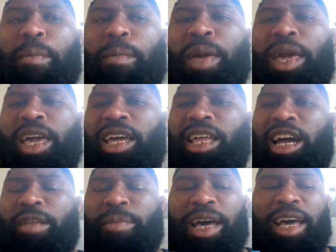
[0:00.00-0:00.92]
peeing out
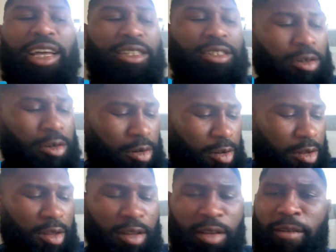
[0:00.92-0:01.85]
of my asshole
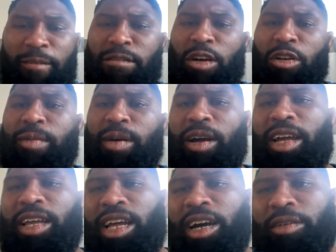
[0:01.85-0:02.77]
for about
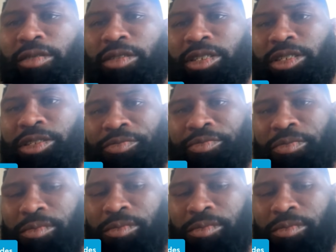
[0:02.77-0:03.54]
8 hours.